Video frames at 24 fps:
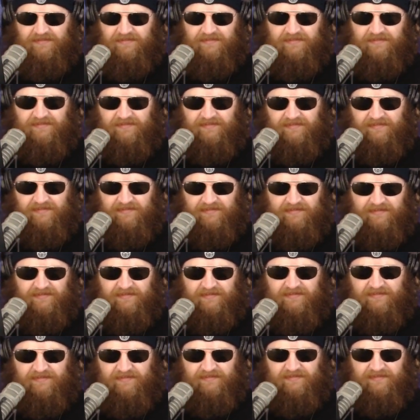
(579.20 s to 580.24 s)

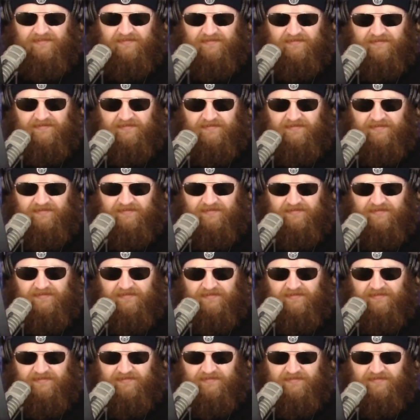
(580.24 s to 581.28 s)

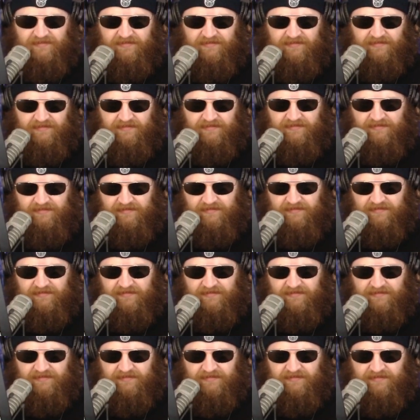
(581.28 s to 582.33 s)

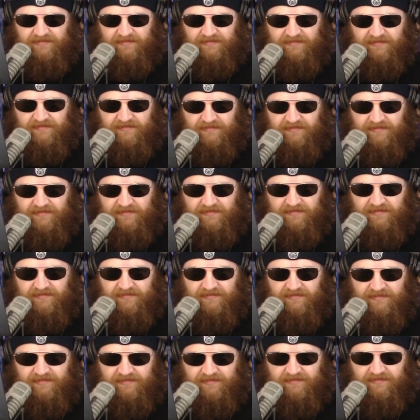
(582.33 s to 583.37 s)

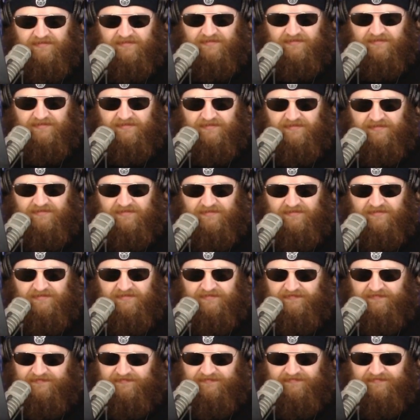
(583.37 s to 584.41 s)

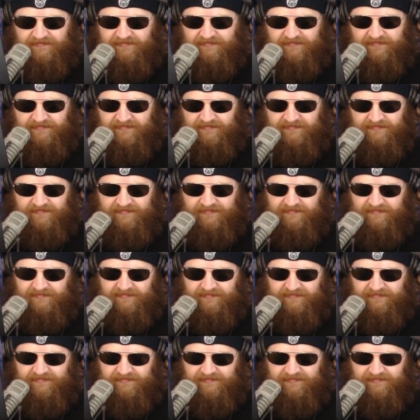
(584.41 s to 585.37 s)
(not speaking)